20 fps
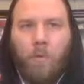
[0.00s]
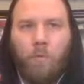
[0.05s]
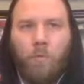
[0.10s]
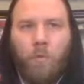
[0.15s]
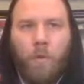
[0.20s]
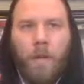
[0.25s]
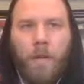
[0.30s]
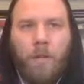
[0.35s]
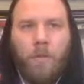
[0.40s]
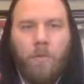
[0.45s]

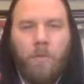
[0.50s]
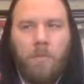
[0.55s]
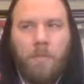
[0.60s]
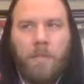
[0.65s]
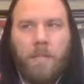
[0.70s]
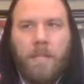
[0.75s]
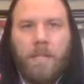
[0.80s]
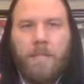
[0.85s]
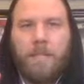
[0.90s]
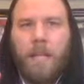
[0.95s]
royal
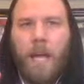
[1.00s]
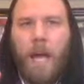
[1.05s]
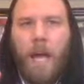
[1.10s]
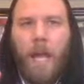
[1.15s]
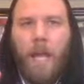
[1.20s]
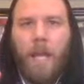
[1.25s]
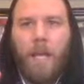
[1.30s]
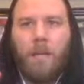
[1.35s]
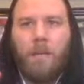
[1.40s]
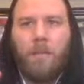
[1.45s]
to
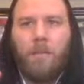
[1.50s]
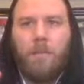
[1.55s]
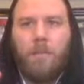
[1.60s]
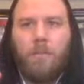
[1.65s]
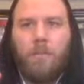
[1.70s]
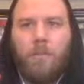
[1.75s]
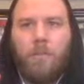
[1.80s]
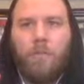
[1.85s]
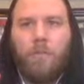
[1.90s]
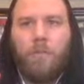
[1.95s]
decide
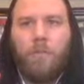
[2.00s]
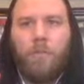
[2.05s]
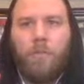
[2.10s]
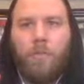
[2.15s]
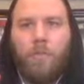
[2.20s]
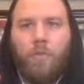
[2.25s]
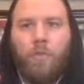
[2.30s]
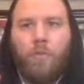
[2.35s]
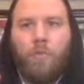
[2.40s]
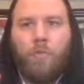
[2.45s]

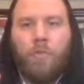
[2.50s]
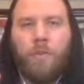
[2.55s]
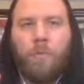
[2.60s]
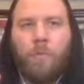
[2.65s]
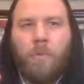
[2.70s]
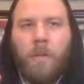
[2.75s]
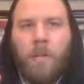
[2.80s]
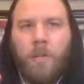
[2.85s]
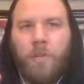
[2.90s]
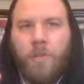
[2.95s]
who you
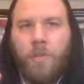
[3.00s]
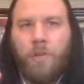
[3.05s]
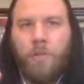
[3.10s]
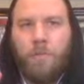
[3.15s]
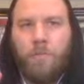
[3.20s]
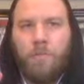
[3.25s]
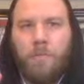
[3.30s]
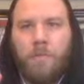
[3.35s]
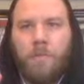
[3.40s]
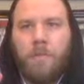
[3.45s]
were gonna
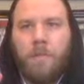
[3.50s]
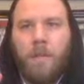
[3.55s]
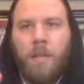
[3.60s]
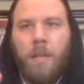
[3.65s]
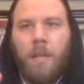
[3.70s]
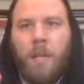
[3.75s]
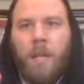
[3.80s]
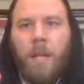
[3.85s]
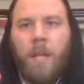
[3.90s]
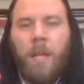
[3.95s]
choose.
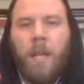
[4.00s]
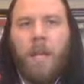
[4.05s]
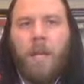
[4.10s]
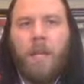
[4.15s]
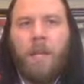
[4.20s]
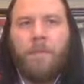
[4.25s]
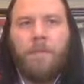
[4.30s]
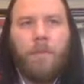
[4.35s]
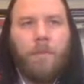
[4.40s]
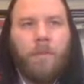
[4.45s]

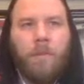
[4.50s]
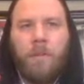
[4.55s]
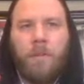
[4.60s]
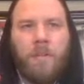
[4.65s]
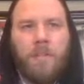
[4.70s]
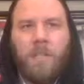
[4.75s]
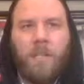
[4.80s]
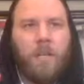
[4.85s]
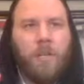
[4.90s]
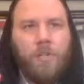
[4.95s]
And if you're
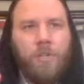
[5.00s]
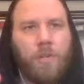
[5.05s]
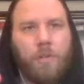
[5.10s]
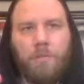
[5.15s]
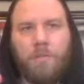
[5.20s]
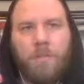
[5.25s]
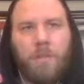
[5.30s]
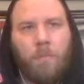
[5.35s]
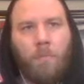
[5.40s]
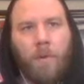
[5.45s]
just gonna
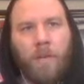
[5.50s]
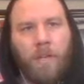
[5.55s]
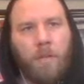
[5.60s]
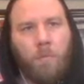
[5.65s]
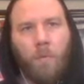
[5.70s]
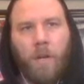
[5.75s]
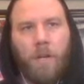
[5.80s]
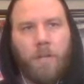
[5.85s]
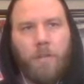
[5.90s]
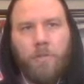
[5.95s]
choose someone and you
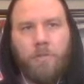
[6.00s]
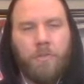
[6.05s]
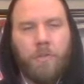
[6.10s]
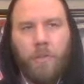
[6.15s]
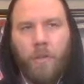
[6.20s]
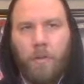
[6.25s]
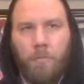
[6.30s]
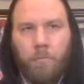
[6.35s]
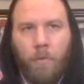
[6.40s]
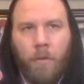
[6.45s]
want to choose the
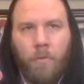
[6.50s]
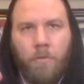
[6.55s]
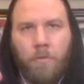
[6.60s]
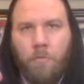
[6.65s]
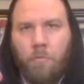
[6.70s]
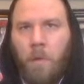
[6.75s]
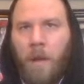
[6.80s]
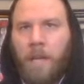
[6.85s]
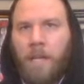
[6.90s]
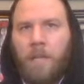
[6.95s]
Good
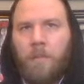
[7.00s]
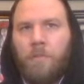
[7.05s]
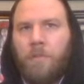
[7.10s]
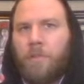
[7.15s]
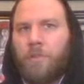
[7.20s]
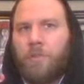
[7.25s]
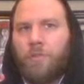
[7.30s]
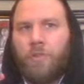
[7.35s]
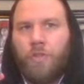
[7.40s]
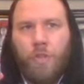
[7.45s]
Brothers, why didn't you
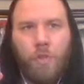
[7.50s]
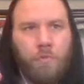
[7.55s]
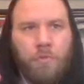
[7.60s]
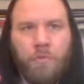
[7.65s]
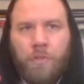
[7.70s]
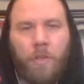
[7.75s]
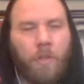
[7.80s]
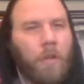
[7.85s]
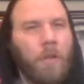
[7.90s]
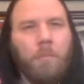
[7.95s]
just
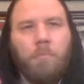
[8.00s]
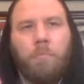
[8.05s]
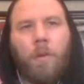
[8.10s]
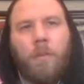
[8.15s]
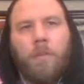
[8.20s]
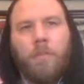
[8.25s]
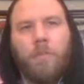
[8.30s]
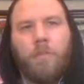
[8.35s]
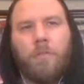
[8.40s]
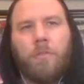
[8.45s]
choose the Good
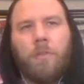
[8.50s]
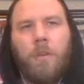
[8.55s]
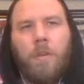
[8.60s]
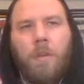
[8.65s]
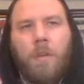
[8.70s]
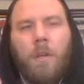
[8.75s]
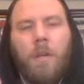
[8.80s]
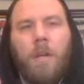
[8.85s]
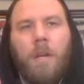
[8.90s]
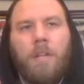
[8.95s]
Brothers?
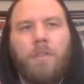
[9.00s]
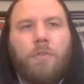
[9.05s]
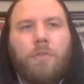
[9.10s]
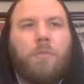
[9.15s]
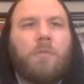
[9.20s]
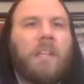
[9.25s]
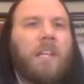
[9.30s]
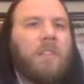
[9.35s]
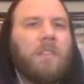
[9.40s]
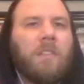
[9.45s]
So
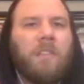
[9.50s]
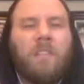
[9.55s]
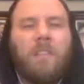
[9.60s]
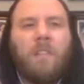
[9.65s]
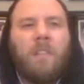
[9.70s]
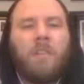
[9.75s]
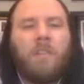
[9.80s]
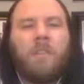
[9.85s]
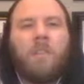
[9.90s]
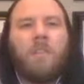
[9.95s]
like
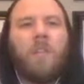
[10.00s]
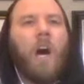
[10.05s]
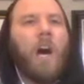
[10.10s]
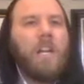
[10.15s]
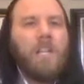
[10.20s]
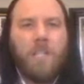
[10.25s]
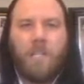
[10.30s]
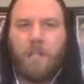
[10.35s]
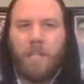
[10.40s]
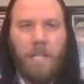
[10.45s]

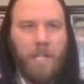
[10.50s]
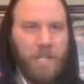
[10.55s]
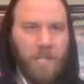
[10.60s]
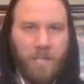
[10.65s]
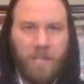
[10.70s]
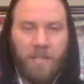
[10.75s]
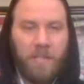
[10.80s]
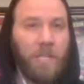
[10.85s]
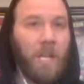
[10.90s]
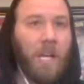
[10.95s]
logically,
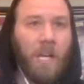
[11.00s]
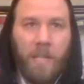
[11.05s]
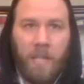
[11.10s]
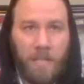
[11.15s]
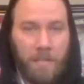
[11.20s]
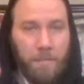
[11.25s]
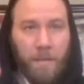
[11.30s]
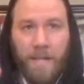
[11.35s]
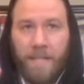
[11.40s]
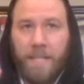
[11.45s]
just none of
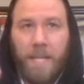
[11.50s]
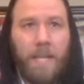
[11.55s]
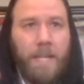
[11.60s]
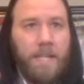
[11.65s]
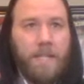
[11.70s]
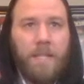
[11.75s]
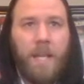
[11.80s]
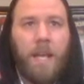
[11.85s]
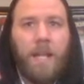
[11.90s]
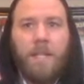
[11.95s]
this makes any
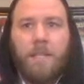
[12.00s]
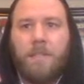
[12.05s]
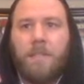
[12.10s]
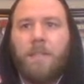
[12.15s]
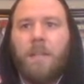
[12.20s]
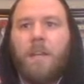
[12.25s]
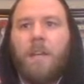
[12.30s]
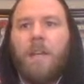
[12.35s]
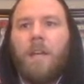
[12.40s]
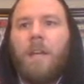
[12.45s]

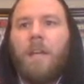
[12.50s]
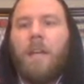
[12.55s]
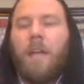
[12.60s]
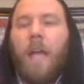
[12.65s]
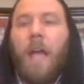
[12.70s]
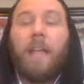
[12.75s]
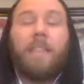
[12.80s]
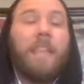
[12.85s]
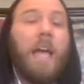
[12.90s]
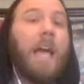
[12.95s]
sense.
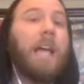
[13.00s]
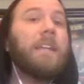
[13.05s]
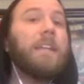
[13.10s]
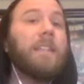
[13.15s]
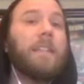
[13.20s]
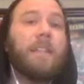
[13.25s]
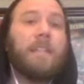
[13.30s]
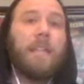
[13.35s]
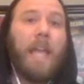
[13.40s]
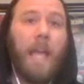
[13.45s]
At the end
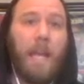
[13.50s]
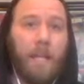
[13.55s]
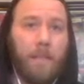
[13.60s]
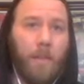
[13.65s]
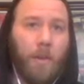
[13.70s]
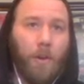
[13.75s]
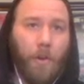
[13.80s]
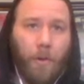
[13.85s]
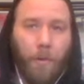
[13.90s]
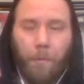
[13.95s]
of the day,
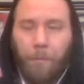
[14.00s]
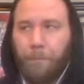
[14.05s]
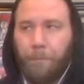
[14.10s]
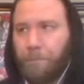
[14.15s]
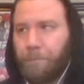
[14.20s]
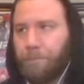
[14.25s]
though,